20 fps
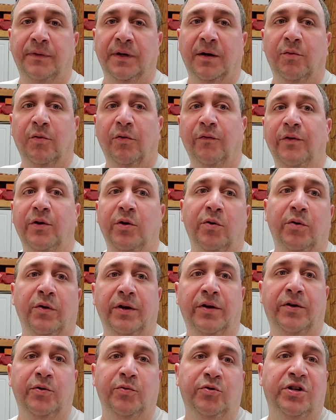review of the
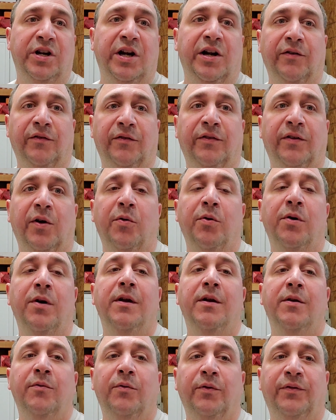two chairs. So
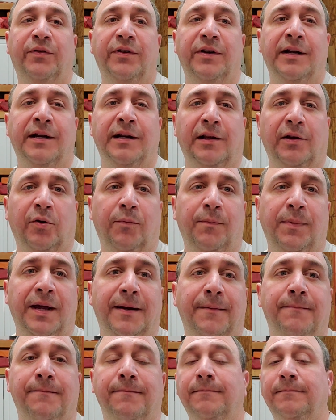we'll see you in a little bit.
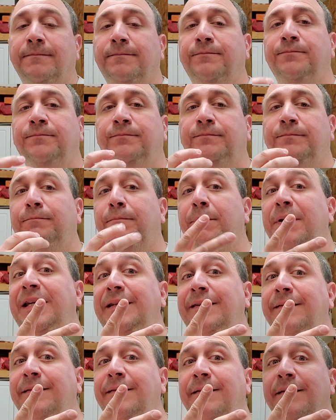
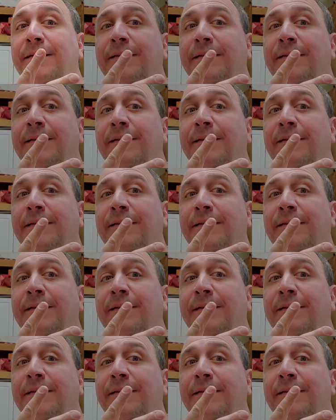Peace.